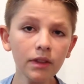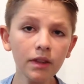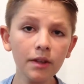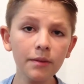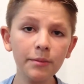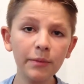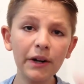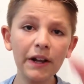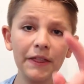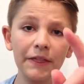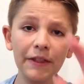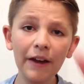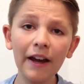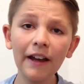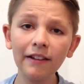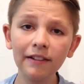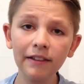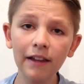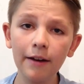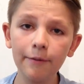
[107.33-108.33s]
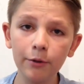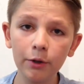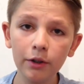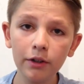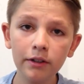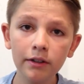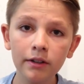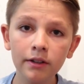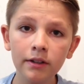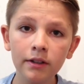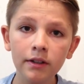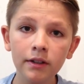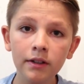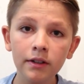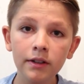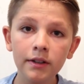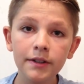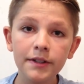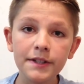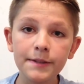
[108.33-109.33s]
But at that level,
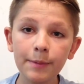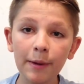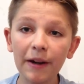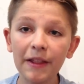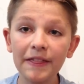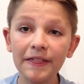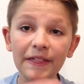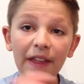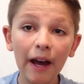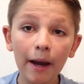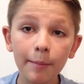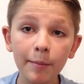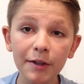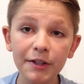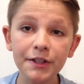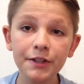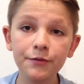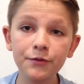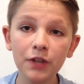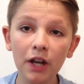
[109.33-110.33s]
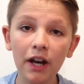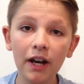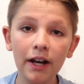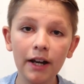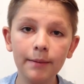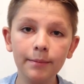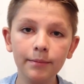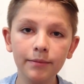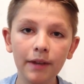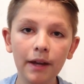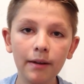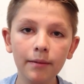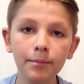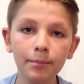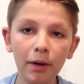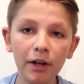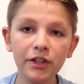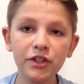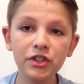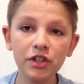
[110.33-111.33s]
spending that
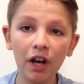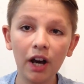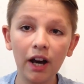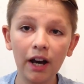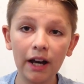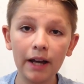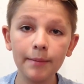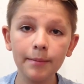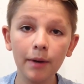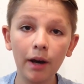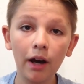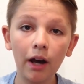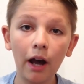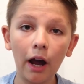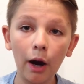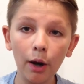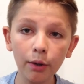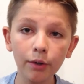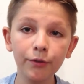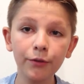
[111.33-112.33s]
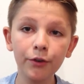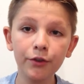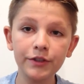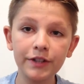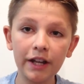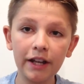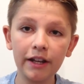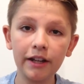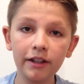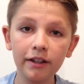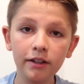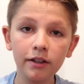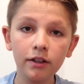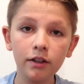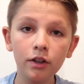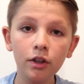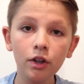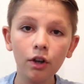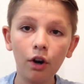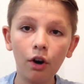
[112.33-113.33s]
much time out of your day
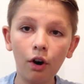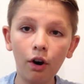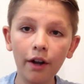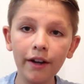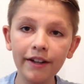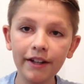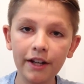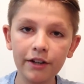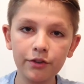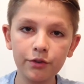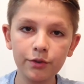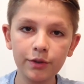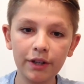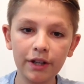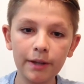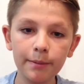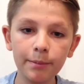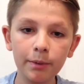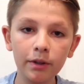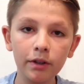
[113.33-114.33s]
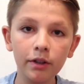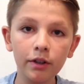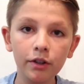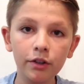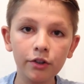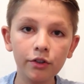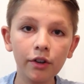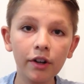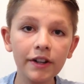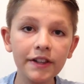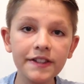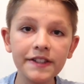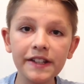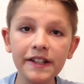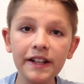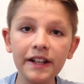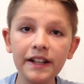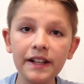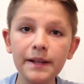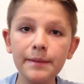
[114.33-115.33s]
on Nitro Type, you're not
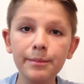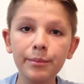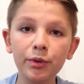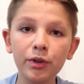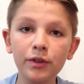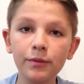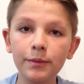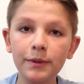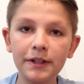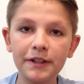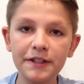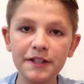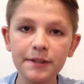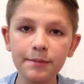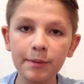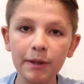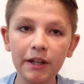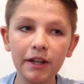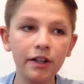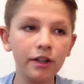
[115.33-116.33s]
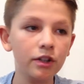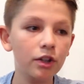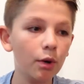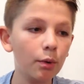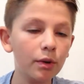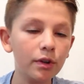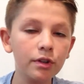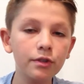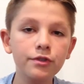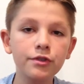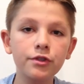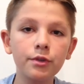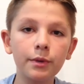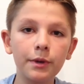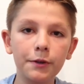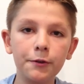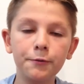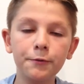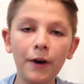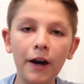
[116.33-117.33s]
seeing an improvement in speed. No one who's
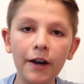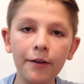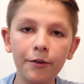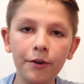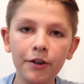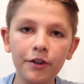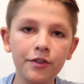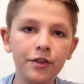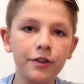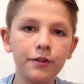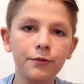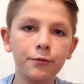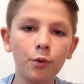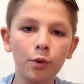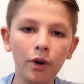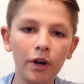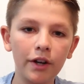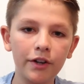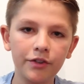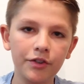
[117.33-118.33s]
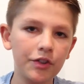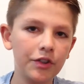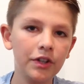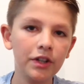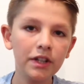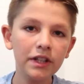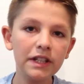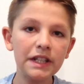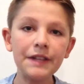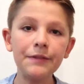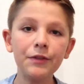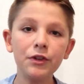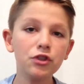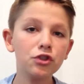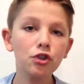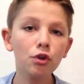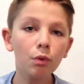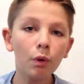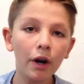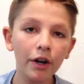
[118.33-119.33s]
doing 500, 400, even
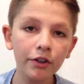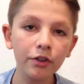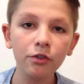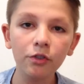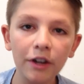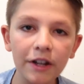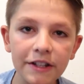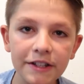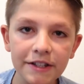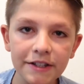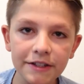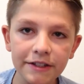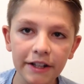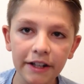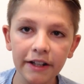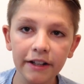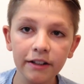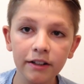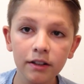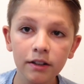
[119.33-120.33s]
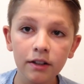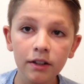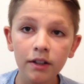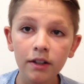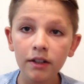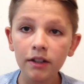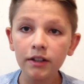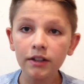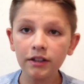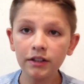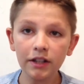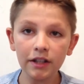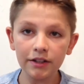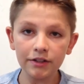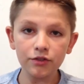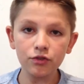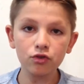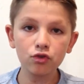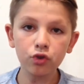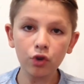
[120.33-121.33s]
200 races a day
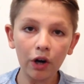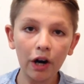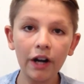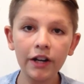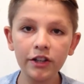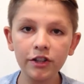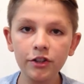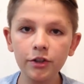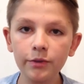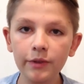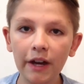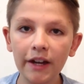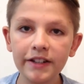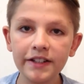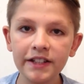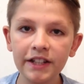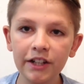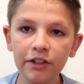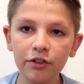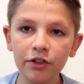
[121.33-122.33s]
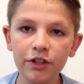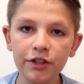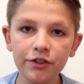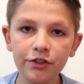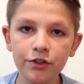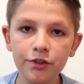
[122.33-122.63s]
is trying to do that to increase your